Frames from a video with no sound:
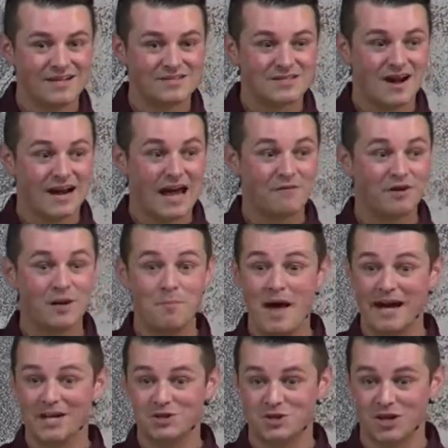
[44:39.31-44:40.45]
It's not having a
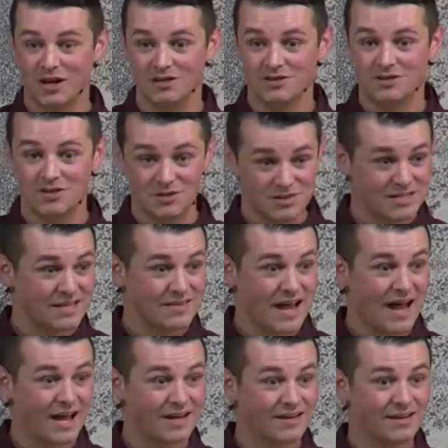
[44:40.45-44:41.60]
mega church. Do you see
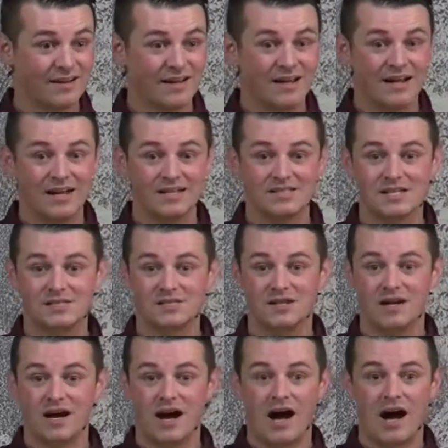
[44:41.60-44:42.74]
that? Because
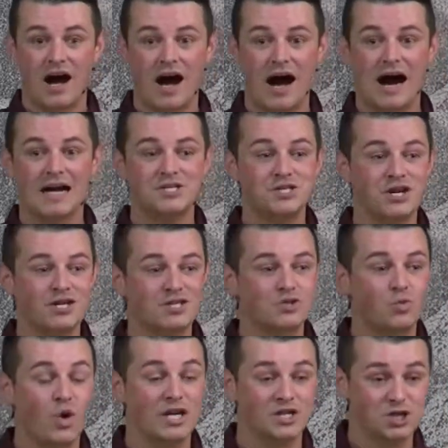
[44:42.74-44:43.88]
I
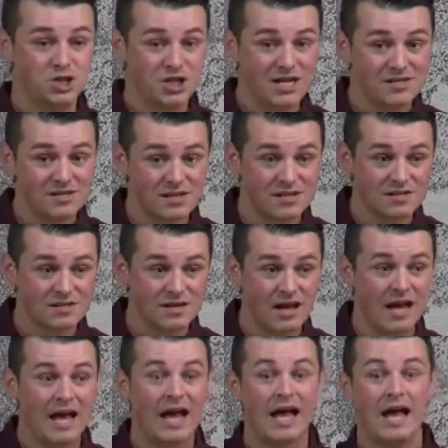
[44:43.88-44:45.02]
just want Jesus
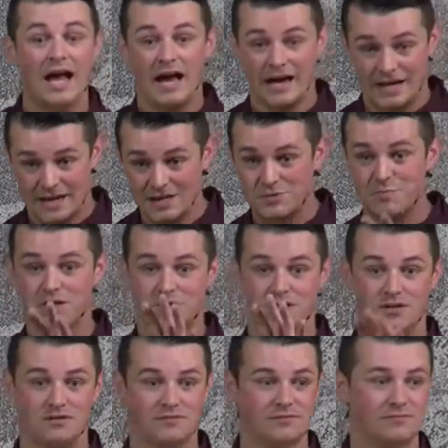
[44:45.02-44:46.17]
and his
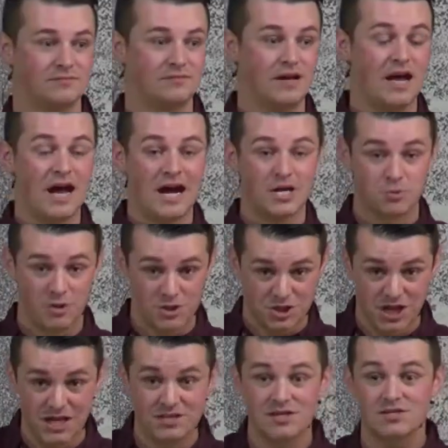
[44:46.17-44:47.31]
mission. I just want
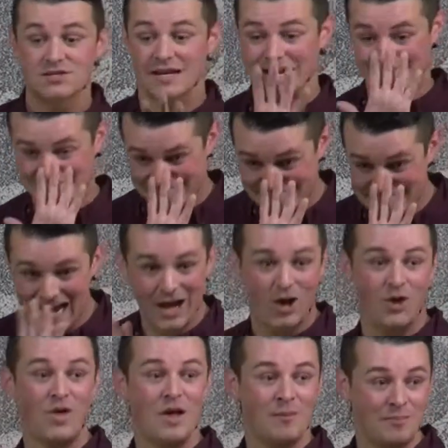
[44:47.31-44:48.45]
Jesus and to
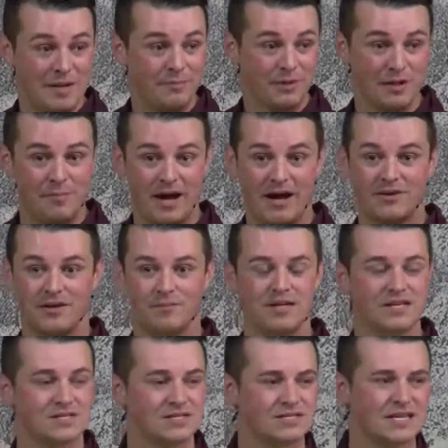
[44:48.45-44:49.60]
tell people about him. He
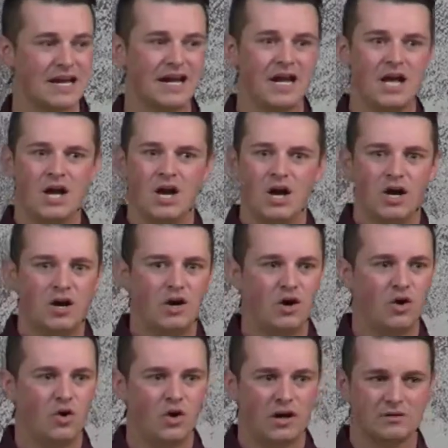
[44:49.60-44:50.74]
doesn't say,
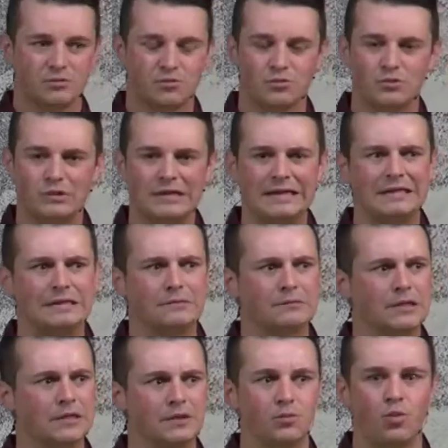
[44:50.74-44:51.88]
oh, I really,
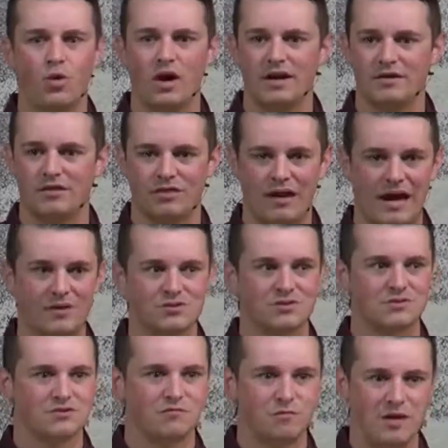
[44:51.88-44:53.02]
really want
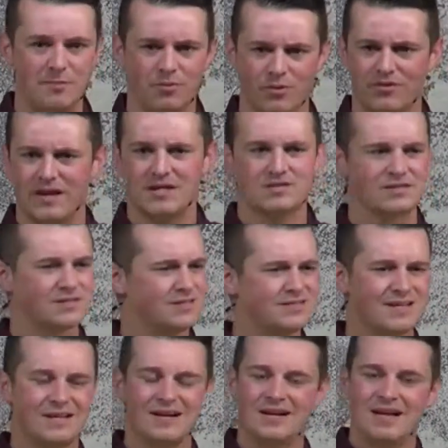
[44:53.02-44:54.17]
thousands of people and thousands. He
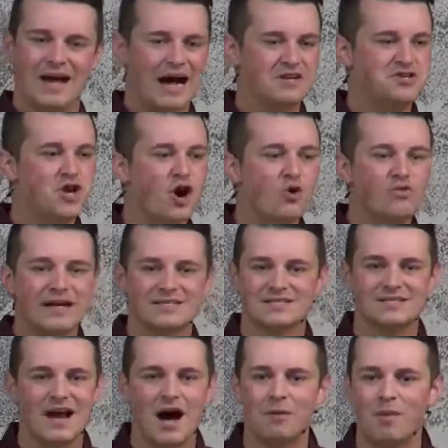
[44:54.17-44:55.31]
said, I know
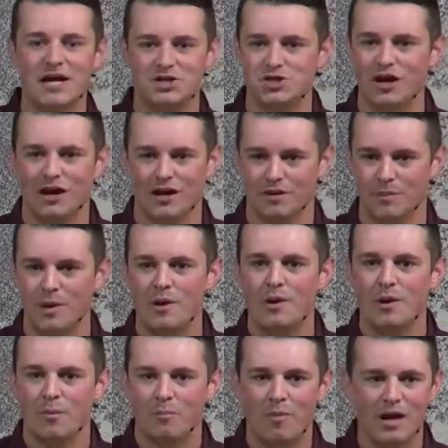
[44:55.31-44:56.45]
that's not my job.
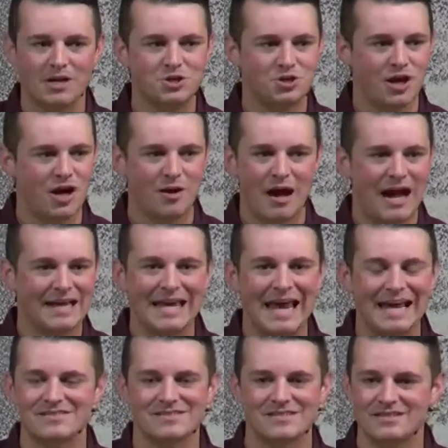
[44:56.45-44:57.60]
My job, I
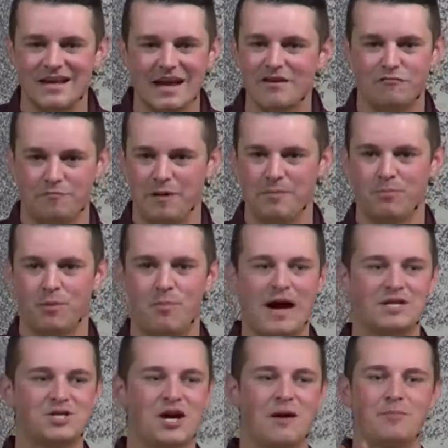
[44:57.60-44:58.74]
can't save people.
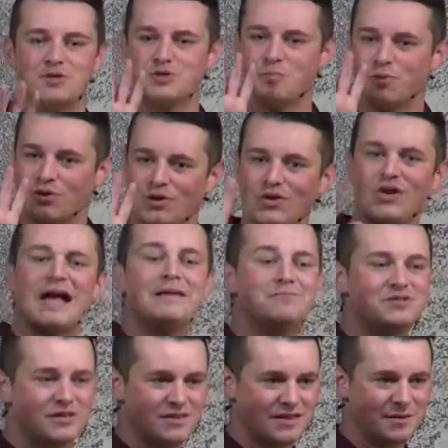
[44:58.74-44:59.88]
My job is to proclaim
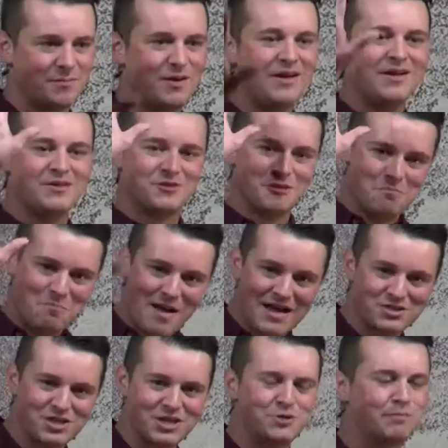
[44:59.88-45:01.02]
to them the
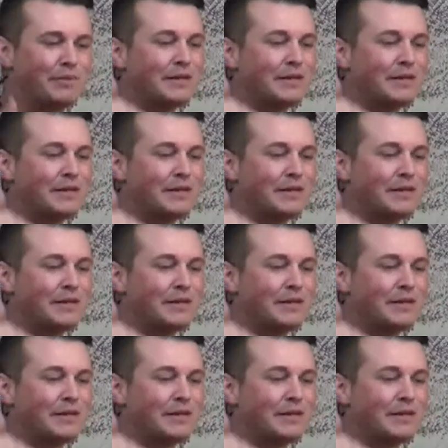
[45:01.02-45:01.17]
message,